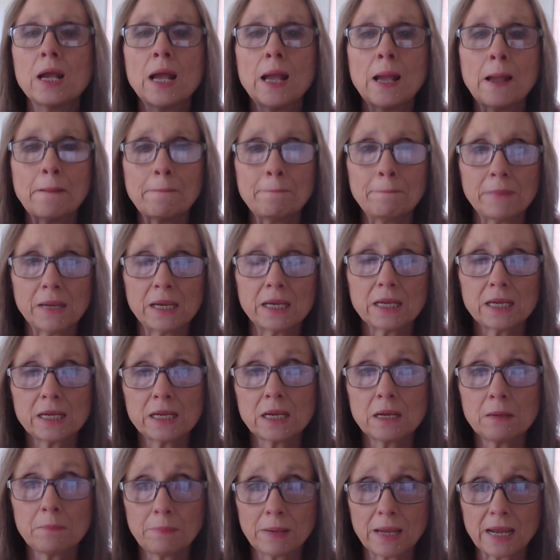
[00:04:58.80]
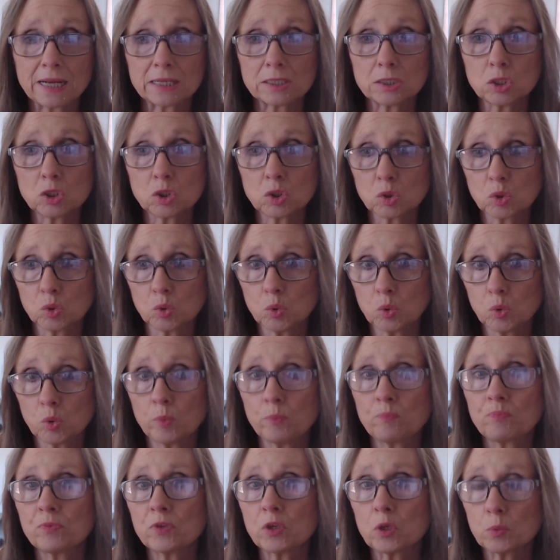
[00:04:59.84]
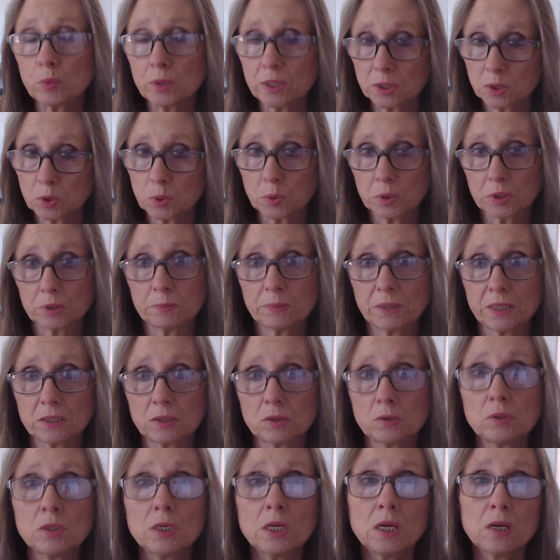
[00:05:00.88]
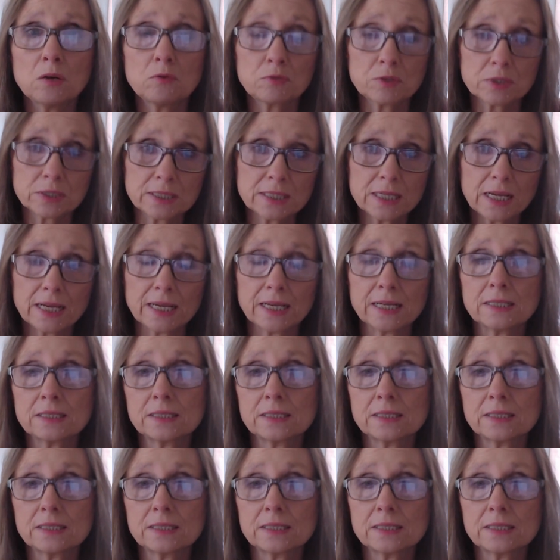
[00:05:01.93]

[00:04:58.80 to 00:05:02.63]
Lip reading: making a back to school resource bundle for science.